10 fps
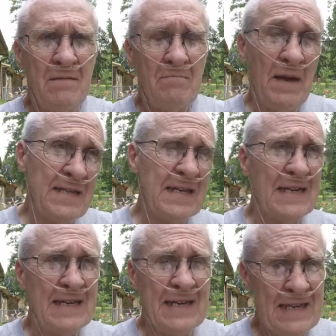
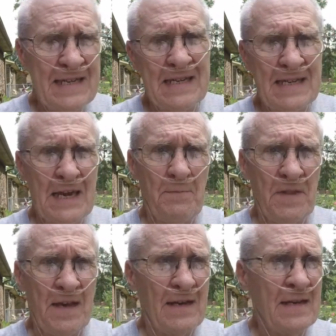Basically, it is the same
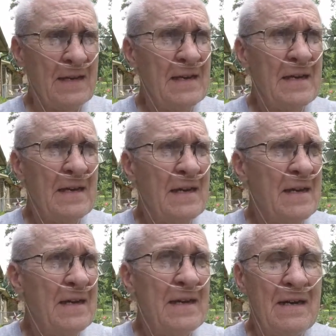thing.
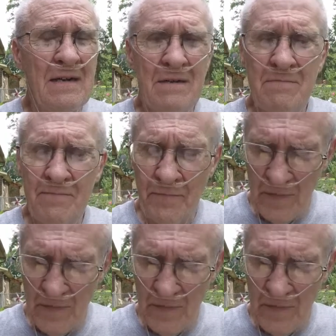I